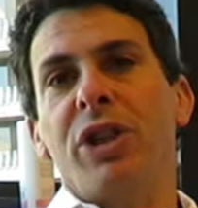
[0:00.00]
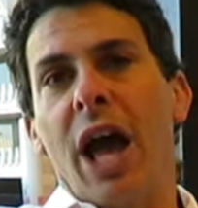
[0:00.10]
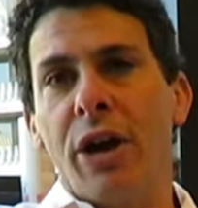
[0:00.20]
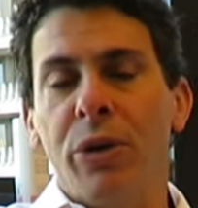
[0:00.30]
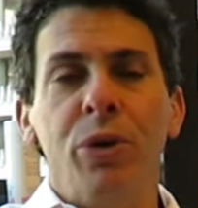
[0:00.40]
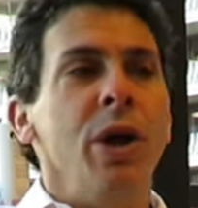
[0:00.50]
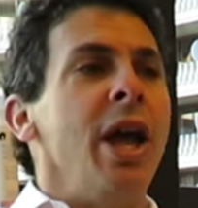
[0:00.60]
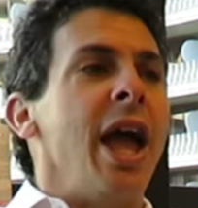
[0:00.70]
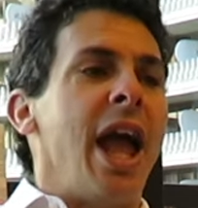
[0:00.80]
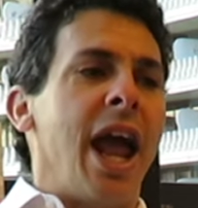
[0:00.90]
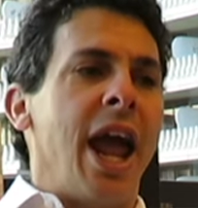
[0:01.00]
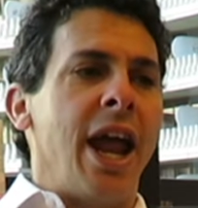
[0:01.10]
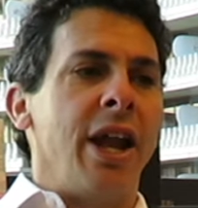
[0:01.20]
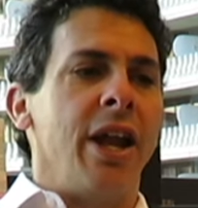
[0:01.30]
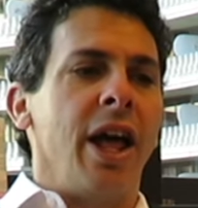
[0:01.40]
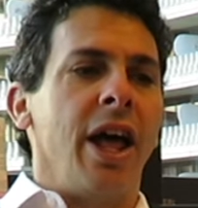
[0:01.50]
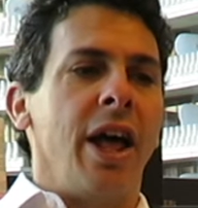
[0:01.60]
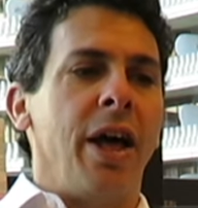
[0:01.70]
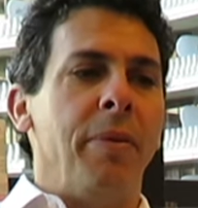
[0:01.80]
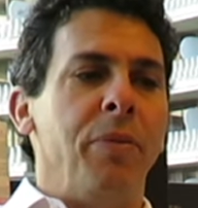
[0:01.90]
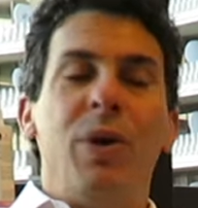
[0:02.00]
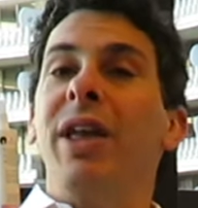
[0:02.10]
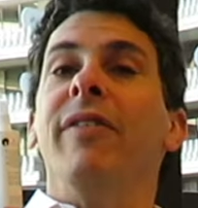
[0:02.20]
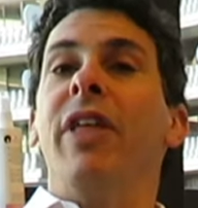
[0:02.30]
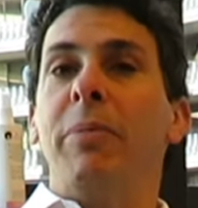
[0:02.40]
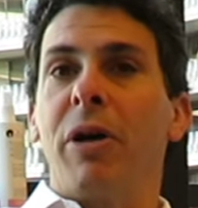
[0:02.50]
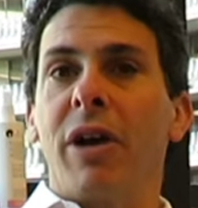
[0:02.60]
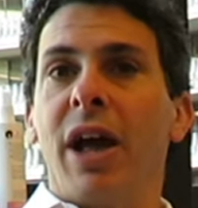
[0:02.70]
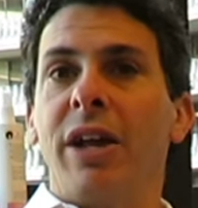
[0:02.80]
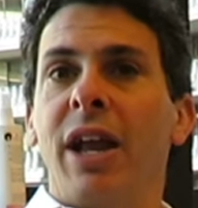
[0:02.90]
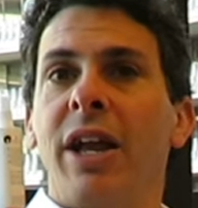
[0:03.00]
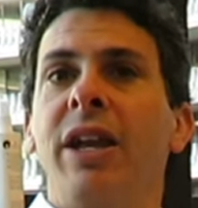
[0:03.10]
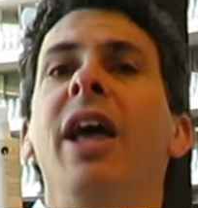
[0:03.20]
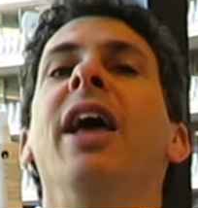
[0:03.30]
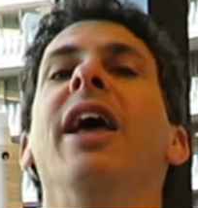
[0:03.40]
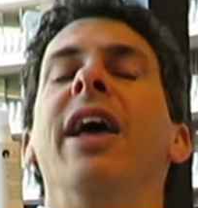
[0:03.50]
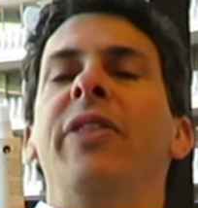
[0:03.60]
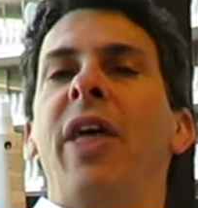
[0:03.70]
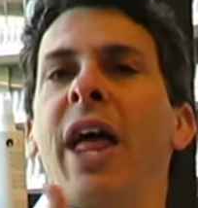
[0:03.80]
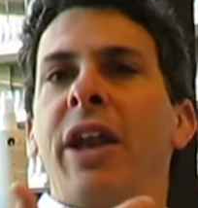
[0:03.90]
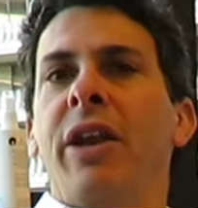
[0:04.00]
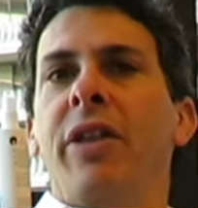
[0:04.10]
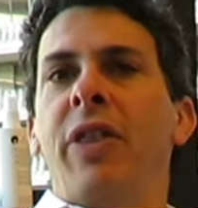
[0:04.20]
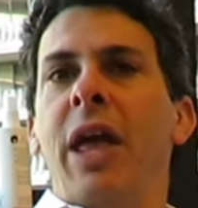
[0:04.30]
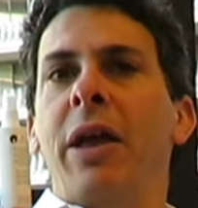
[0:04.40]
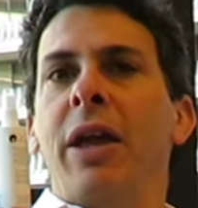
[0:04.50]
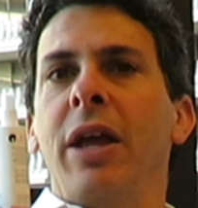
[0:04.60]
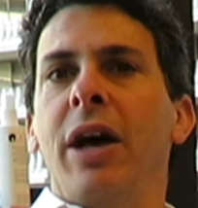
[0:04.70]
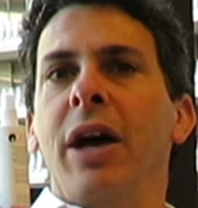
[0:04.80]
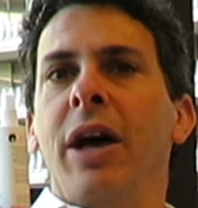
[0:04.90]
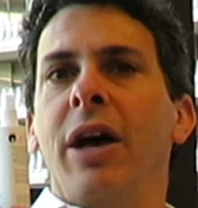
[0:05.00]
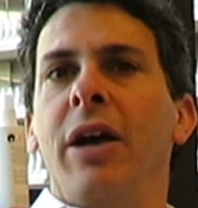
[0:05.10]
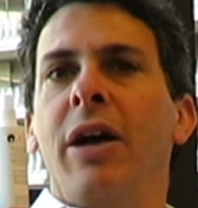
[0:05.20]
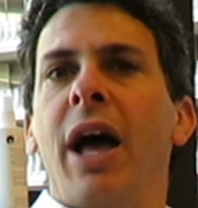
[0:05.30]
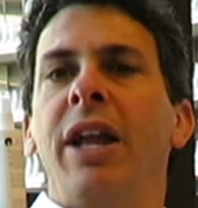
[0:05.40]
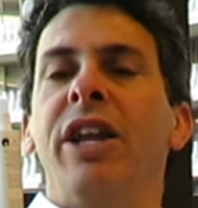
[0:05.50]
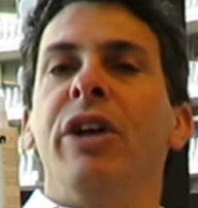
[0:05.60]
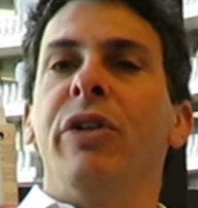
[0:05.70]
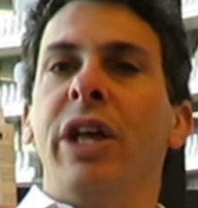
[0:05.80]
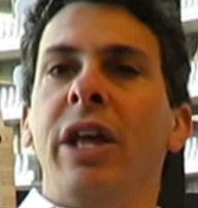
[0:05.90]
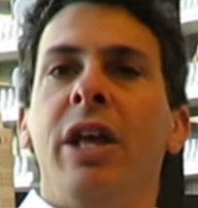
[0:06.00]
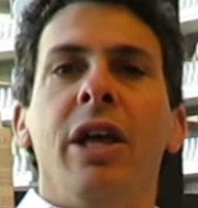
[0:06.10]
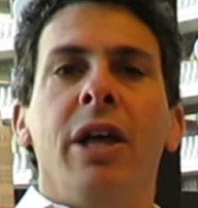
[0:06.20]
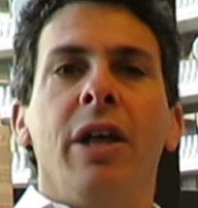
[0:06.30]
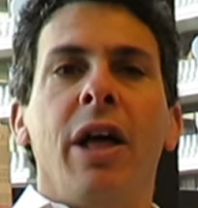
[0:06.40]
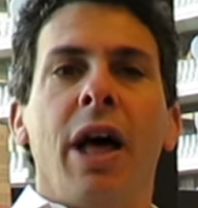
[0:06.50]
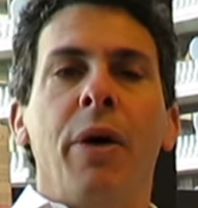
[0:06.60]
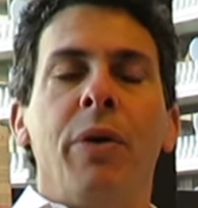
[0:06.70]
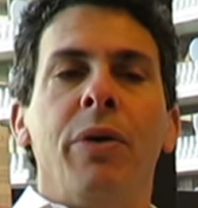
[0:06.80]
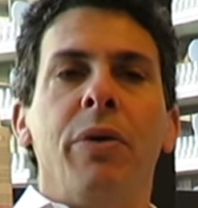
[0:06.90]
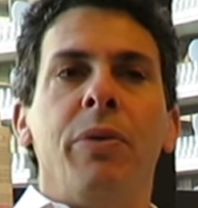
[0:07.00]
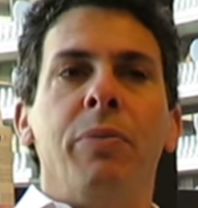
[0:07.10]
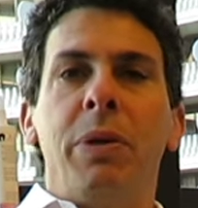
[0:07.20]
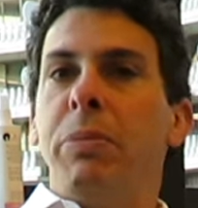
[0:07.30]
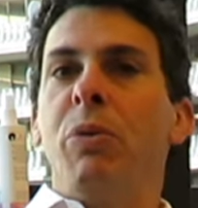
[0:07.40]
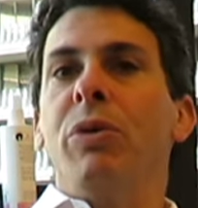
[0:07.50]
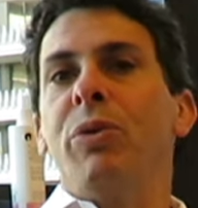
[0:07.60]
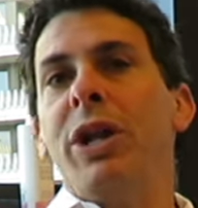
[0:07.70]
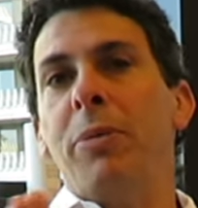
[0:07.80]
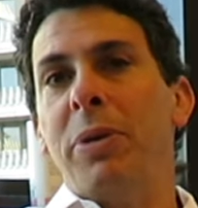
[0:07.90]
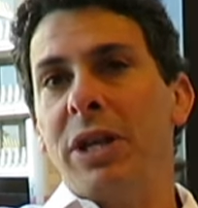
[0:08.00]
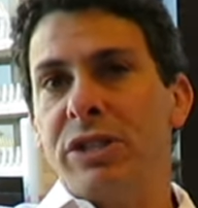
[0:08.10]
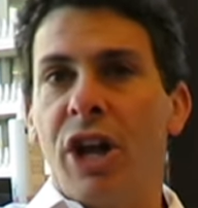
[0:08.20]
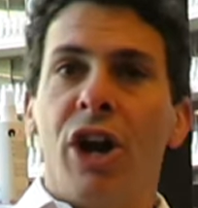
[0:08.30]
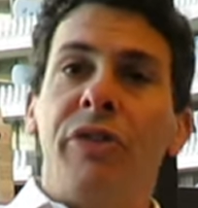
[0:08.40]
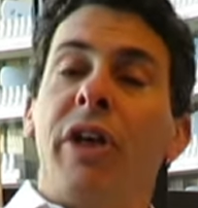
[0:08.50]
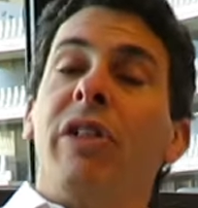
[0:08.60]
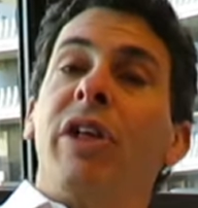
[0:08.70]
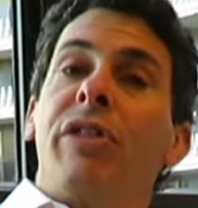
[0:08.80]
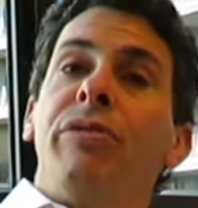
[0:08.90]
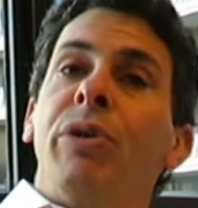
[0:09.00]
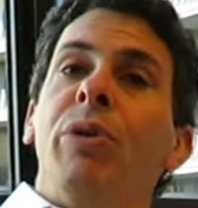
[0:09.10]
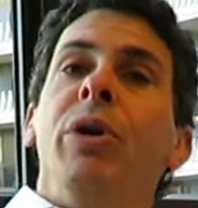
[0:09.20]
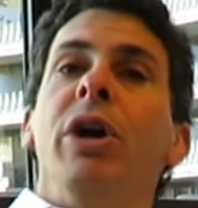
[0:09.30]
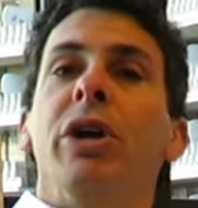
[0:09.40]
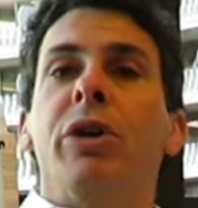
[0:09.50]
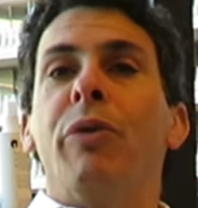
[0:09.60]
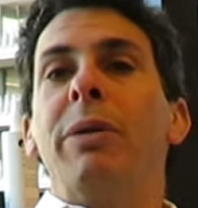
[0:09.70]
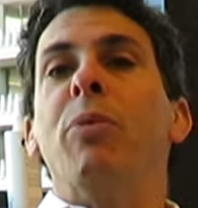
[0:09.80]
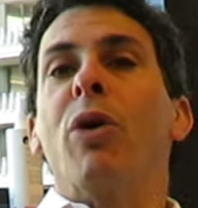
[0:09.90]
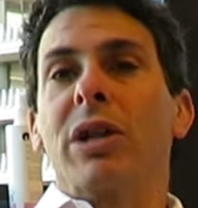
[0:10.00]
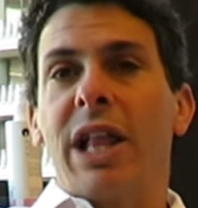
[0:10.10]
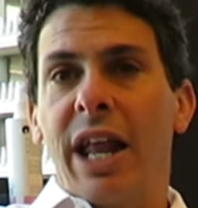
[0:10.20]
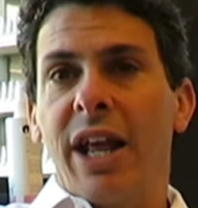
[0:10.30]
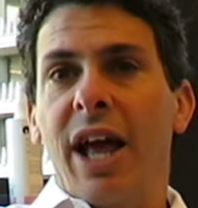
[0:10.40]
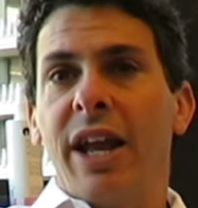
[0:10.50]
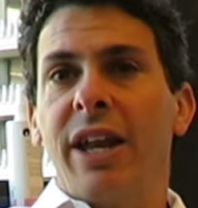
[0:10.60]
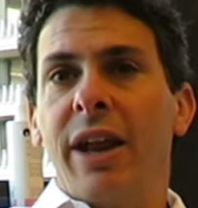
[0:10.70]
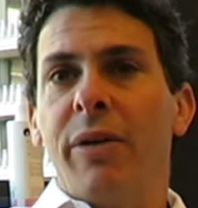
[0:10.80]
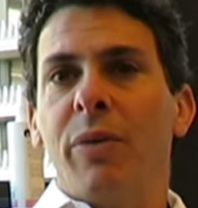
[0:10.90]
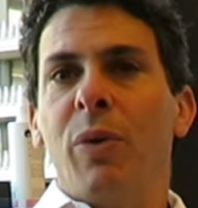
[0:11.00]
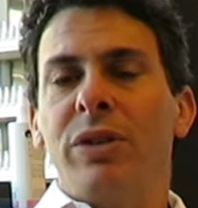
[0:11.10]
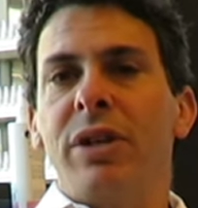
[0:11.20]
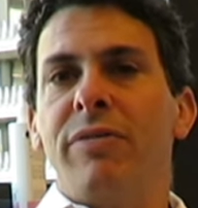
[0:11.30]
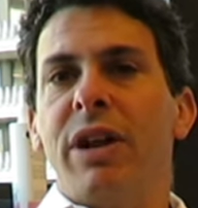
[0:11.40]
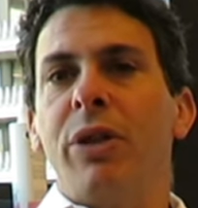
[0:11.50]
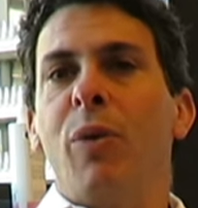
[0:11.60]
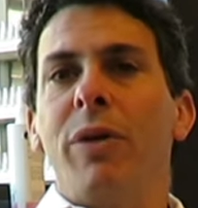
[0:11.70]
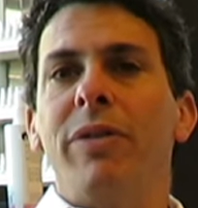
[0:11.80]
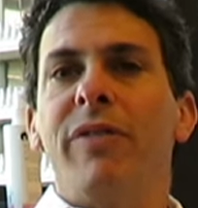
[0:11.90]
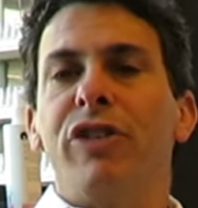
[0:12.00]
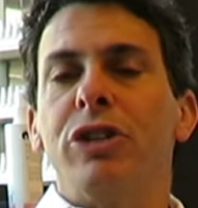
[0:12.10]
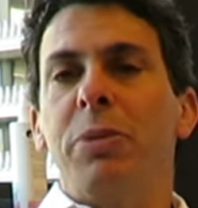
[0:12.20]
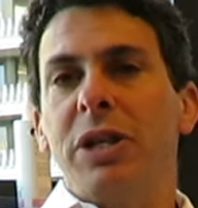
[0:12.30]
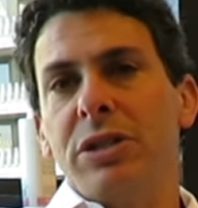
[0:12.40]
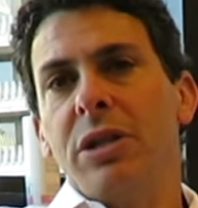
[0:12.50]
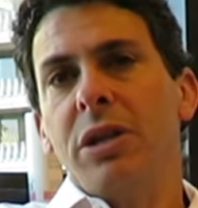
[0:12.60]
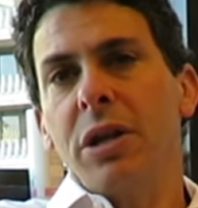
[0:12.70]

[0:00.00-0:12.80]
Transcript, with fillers: with Yahoo and um, we give them our content and then they uh, ideally. Uh, people will read a piece there and then click through okay. to read more Atlantic content once they've read the one the first piece.